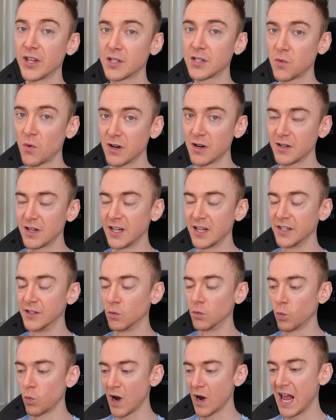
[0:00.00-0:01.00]
this one is
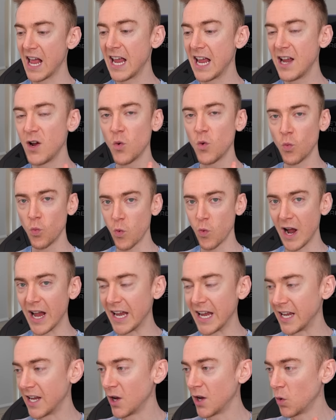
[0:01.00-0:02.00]
way,
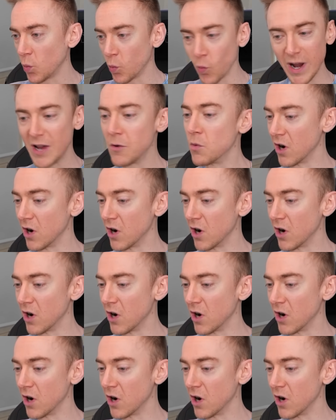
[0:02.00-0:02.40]
way, way